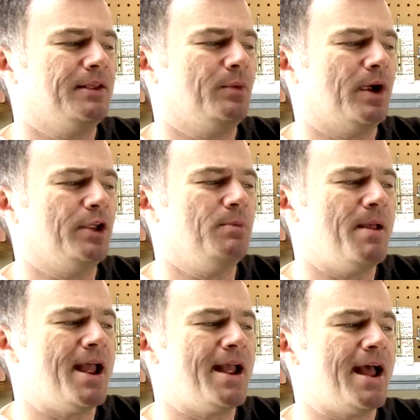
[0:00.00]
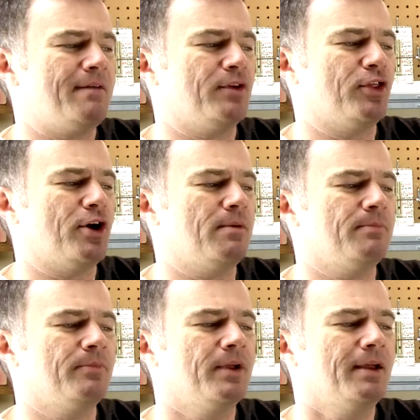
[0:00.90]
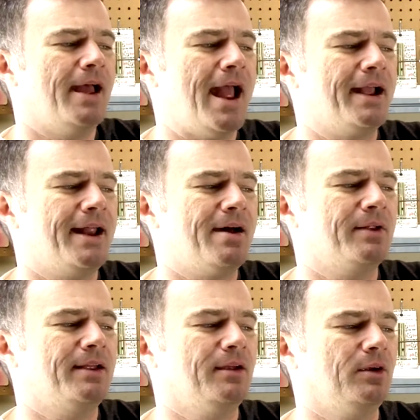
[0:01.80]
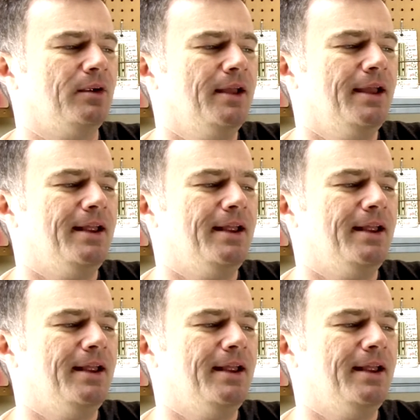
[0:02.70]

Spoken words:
where you may have a thumb hanging out here,